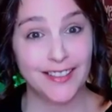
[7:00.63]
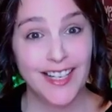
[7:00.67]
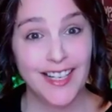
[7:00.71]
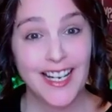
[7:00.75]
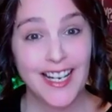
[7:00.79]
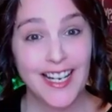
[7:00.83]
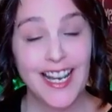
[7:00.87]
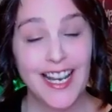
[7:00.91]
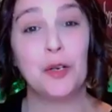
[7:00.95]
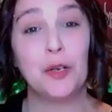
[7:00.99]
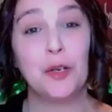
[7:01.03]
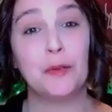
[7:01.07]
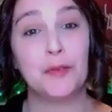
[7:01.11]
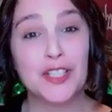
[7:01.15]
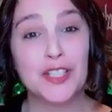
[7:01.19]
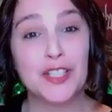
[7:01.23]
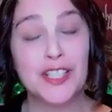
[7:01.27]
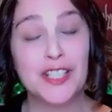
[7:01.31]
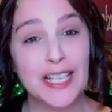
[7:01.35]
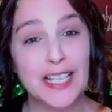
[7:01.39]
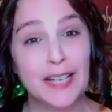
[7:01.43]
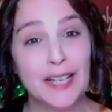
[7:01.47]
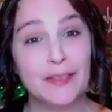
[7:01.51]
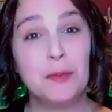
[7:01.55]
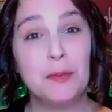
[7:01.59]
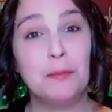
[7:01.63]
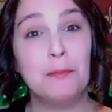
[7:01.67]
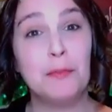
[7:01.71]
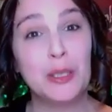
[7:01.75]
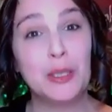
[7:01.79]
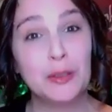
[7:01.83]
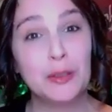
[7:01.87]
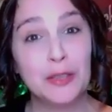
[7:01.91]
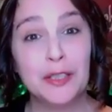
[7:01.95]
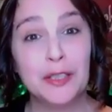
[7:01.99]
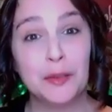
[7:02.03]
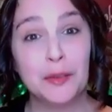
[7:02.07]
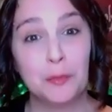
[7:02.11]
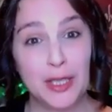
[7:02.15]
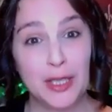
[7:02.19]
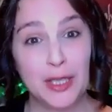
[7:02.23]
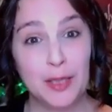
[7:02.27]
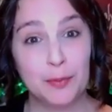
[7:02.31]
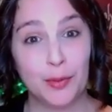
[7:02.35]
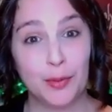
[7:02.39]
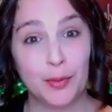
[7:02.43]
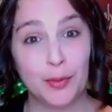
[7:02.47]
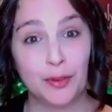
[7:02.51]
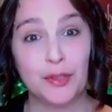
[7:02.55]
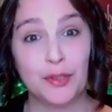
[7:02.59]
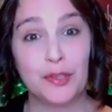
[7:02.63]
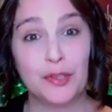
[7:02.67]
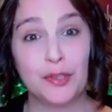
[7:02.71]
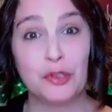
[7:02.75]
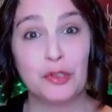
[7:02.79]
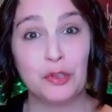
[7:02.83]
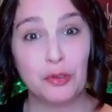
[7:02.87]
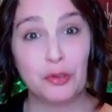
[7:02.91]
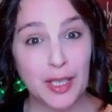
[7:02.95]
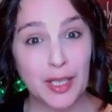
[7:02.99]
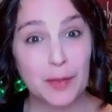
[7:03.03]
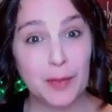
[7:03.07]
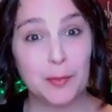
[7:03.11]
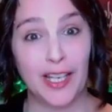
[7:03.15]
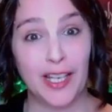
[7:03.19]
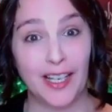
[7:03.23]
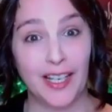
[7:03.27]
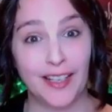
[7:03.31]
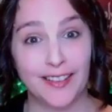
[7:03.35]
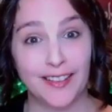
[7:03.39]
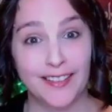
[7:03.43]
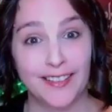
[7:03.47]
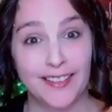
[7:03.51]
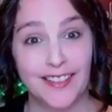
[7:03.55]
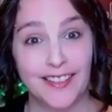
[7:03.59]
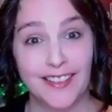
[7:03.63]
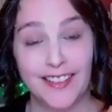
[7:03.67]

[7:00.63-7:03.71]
and over seven million people streaming.